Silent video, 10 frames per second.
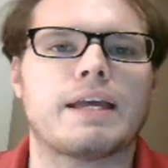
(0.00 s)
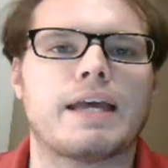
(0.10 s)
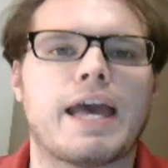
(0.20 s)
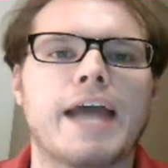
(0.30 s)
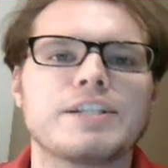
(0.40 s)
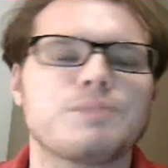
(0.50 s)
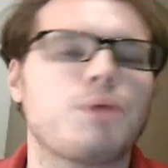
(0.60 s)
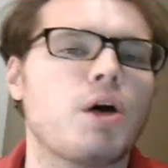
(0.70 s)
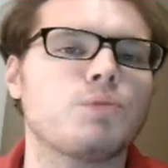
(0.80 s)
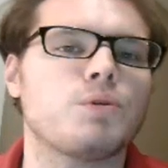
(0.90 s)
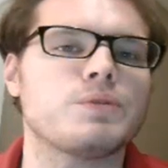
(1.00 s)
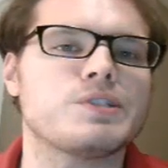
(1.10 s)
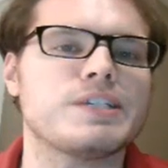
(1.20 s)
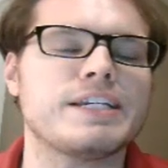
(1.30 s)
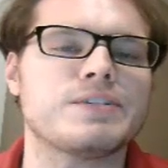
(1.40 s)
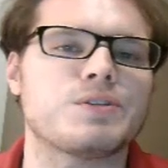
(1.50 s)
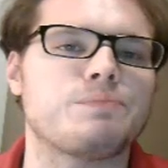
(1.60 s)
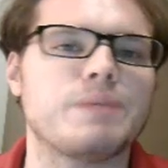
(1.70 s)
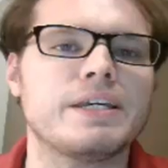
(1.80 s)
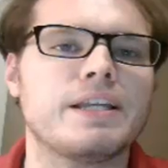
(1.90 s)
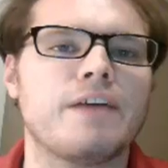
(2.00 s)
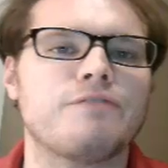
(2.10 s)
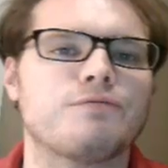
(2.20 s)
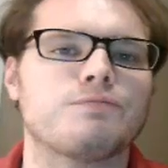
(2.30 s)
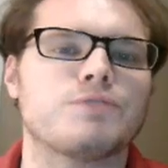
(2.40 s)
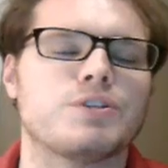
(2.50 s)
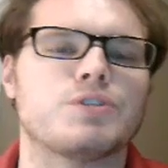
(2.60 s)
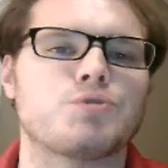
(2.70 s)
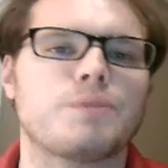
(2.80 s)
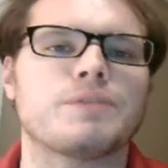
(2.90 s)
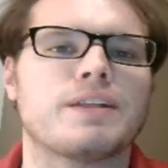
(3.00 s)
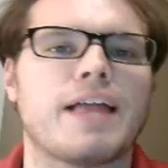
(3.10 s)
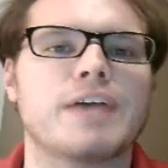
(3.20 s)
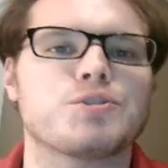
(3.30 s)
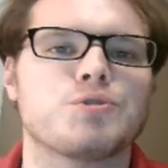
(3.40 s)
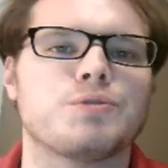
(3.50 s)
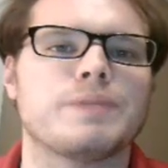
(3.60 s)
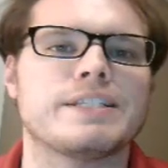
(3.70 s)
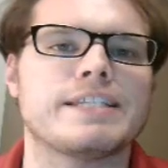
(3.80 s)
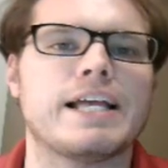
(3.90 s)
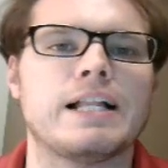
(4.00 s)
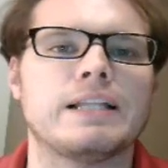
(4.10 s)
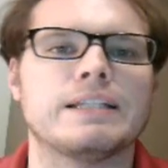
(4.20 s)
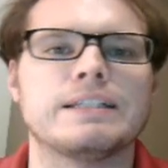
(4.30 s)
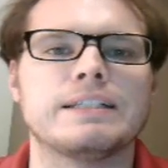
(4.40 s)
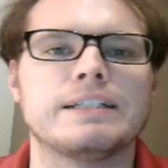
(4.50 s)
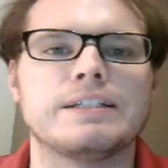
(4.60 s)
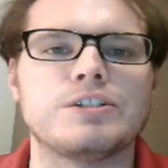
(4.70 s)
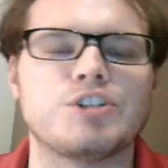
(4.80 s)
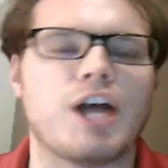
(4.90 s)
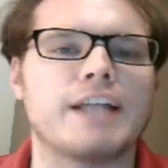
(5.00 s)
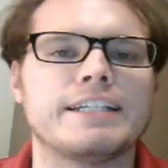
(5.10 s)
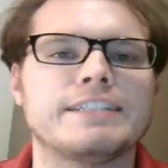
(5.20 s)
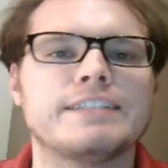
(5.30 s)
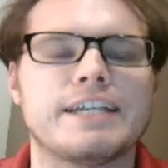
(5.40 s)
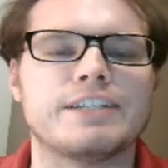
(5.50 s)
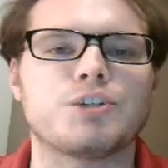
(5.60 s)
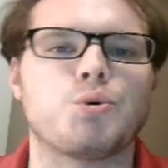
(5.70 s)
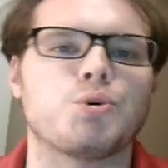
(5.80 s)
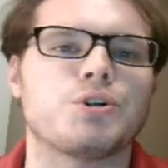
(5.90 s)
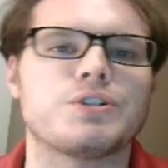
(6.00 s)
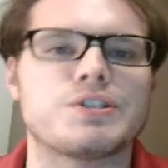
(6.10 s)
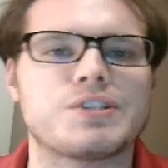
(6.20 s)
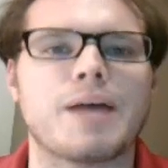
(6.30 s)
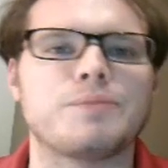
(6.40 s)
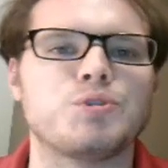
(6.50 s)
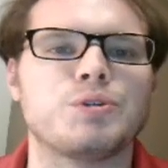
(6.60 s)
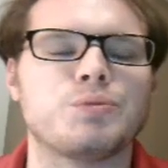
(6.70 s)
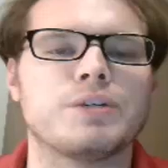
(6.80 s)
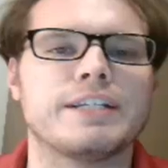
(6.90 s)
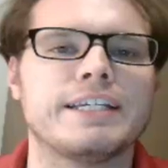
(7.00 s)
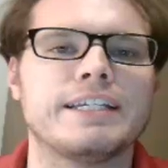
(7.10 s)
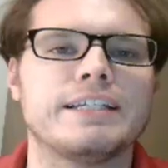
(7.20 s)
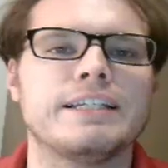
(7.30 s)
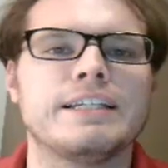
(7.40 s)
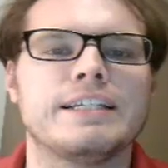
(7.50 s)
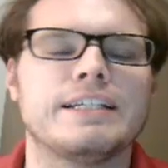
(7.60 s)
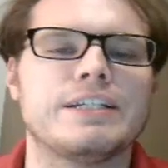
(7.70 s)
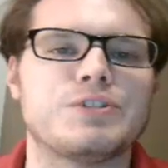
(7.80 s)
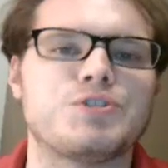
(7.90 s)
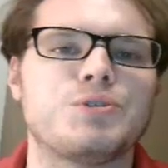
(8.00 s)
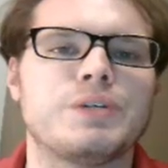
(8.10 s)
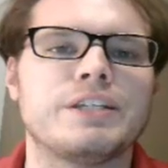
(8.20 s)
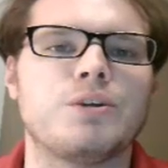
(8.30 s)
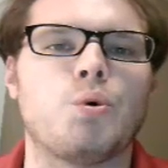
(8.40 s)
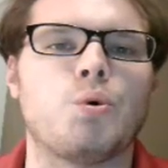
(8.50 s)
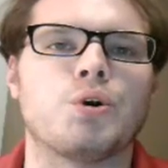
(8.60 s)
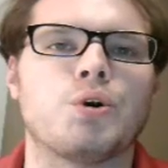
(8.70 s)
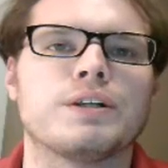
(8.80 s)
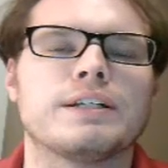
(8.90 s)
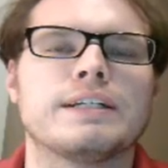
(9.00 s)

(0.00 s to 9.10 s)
act upon what we see? Is it big enough to disrupt the classroom and tell Johnny in the corner to stop doing what he is doing? Or